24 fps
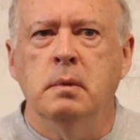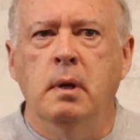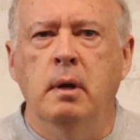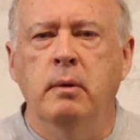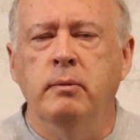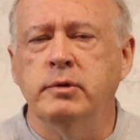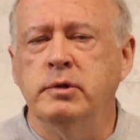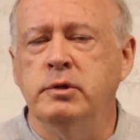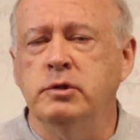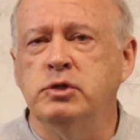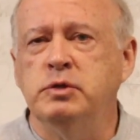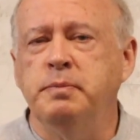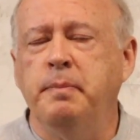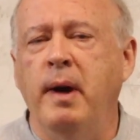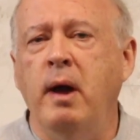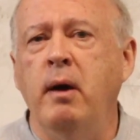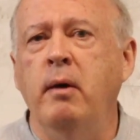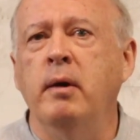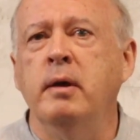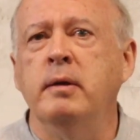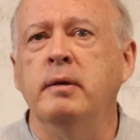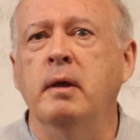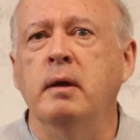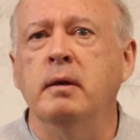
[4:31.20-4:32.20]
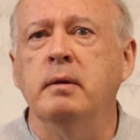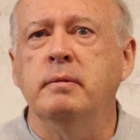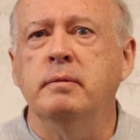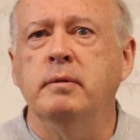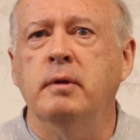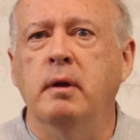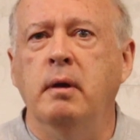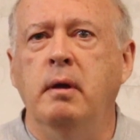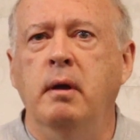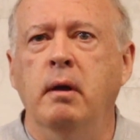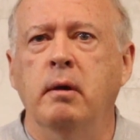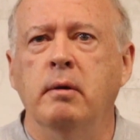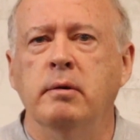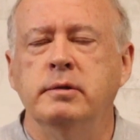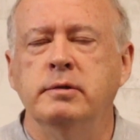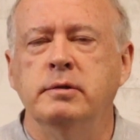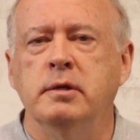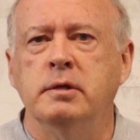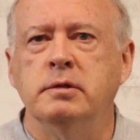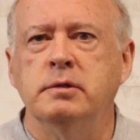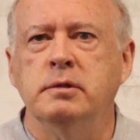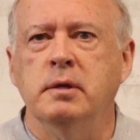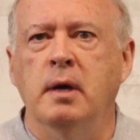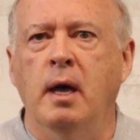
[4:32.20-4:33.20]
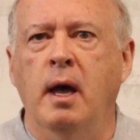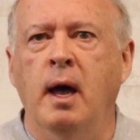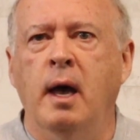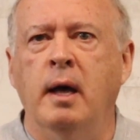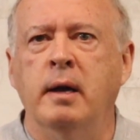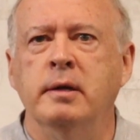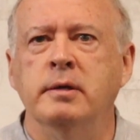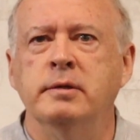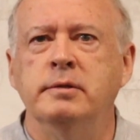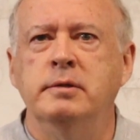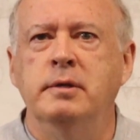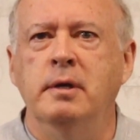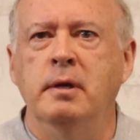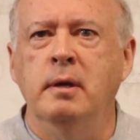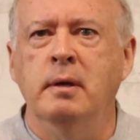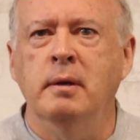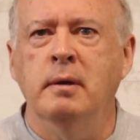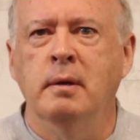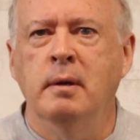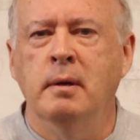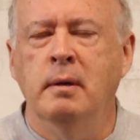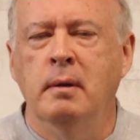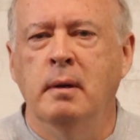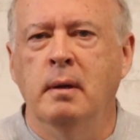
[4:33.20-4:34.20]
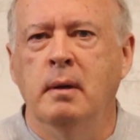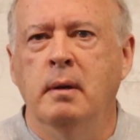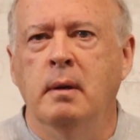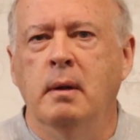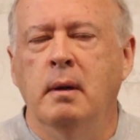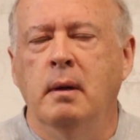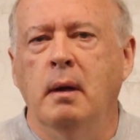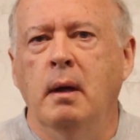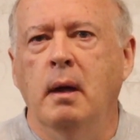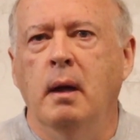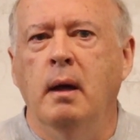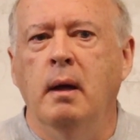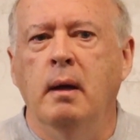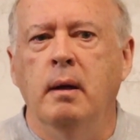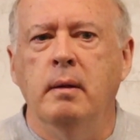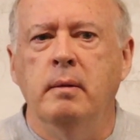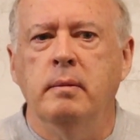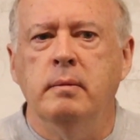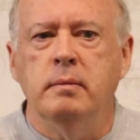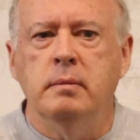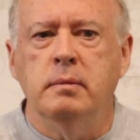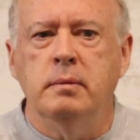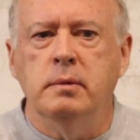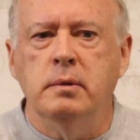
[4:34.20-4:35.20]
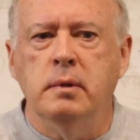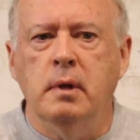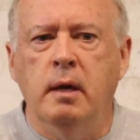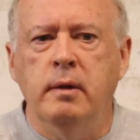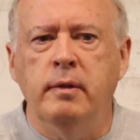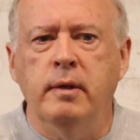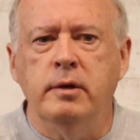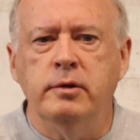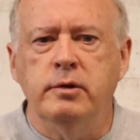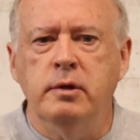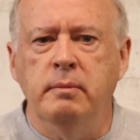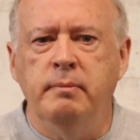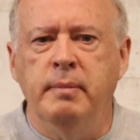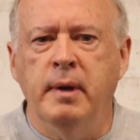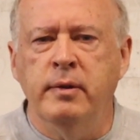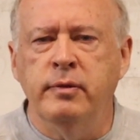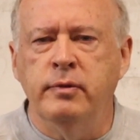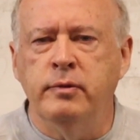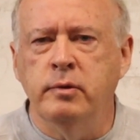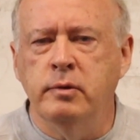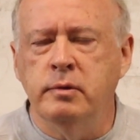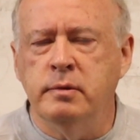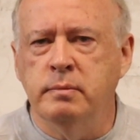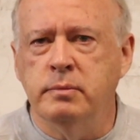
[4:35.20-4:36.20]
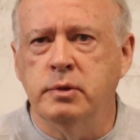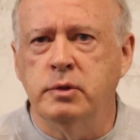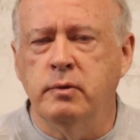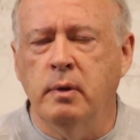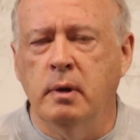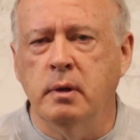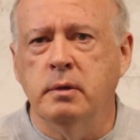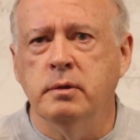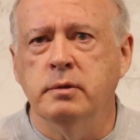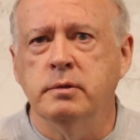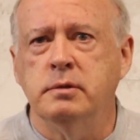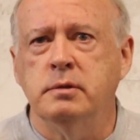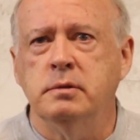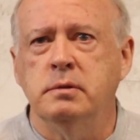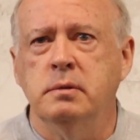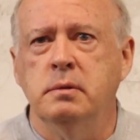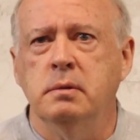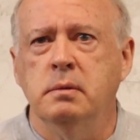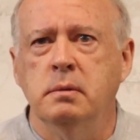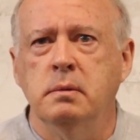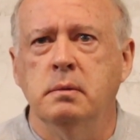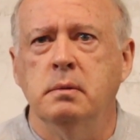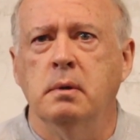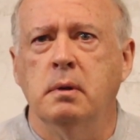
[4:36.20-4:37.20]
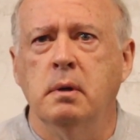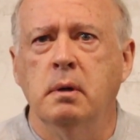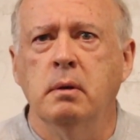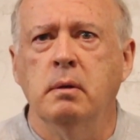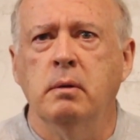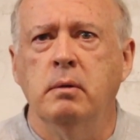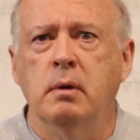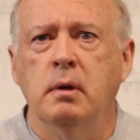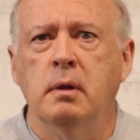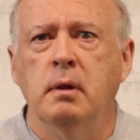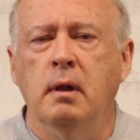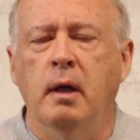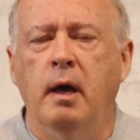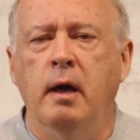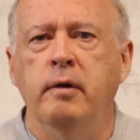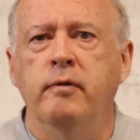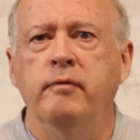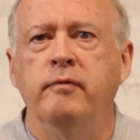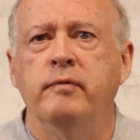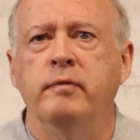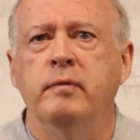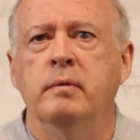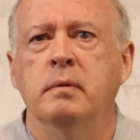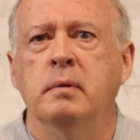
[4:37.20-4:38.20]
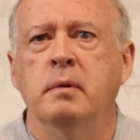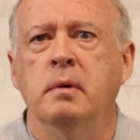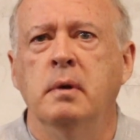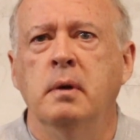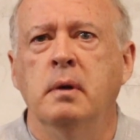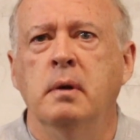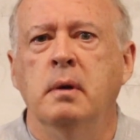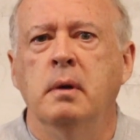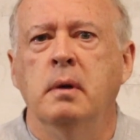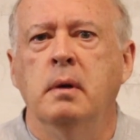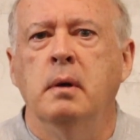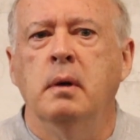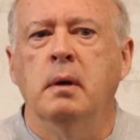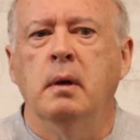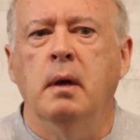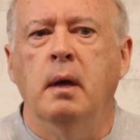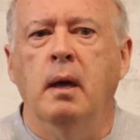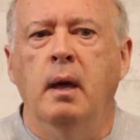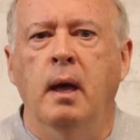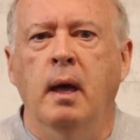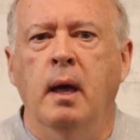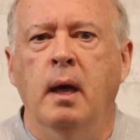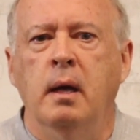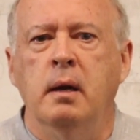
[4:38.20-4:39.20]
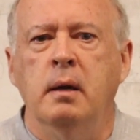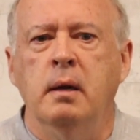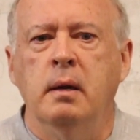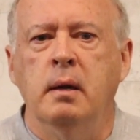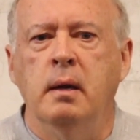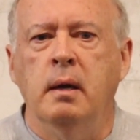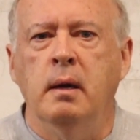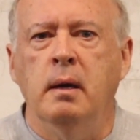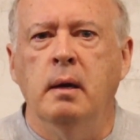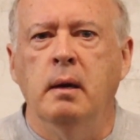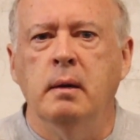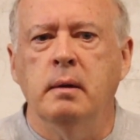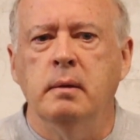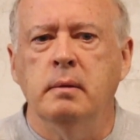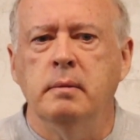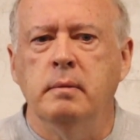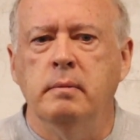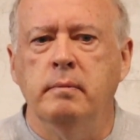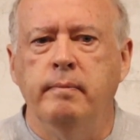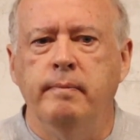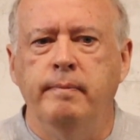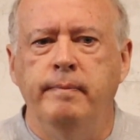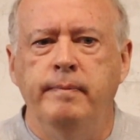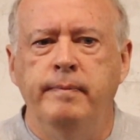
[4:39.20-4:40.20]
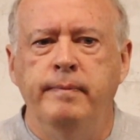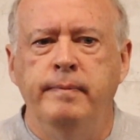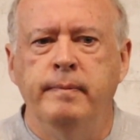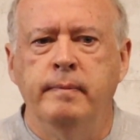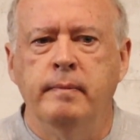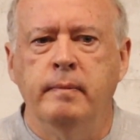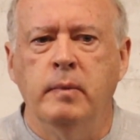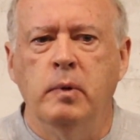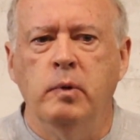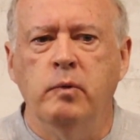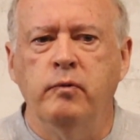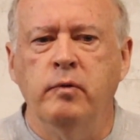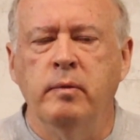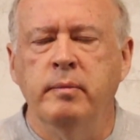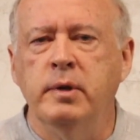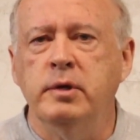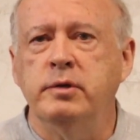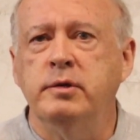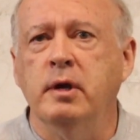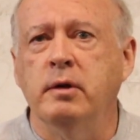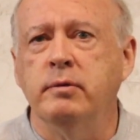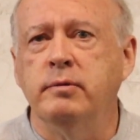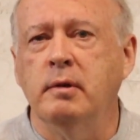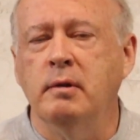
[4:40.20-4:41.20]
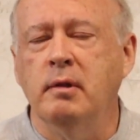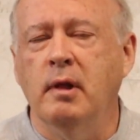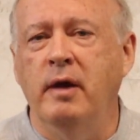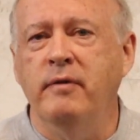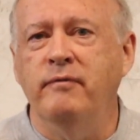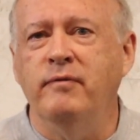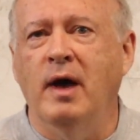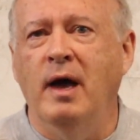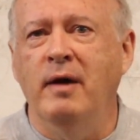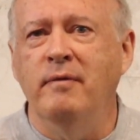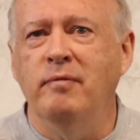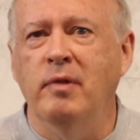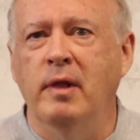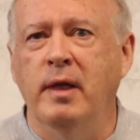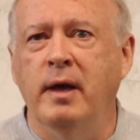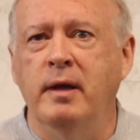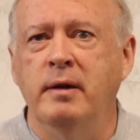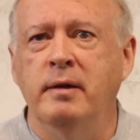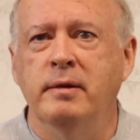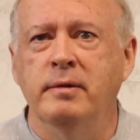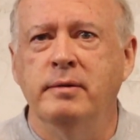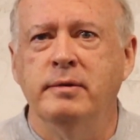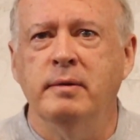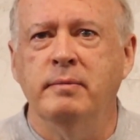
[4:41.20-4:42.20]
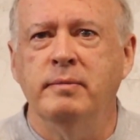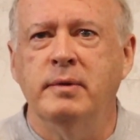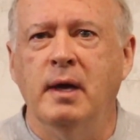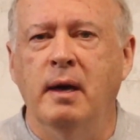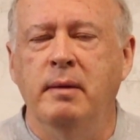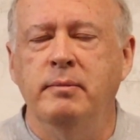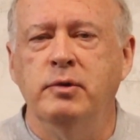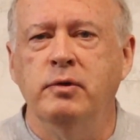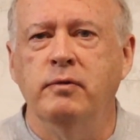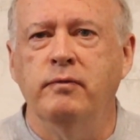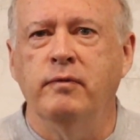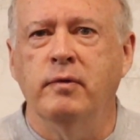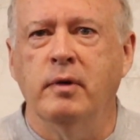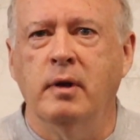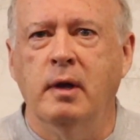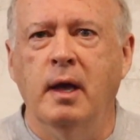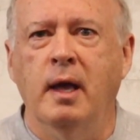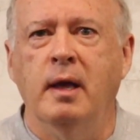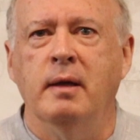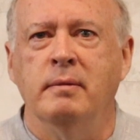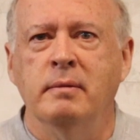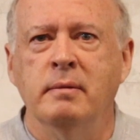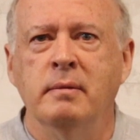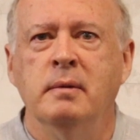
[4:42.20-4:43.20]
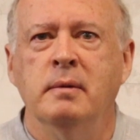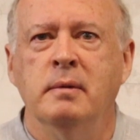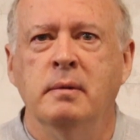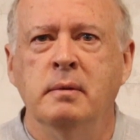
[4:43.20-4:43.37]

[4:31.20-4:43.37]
it was inspiring to, to hear such honesty. Uh, I think she'd been through some struggles earlier in life, and uh, from the sheltered life I've led, sometimes you forget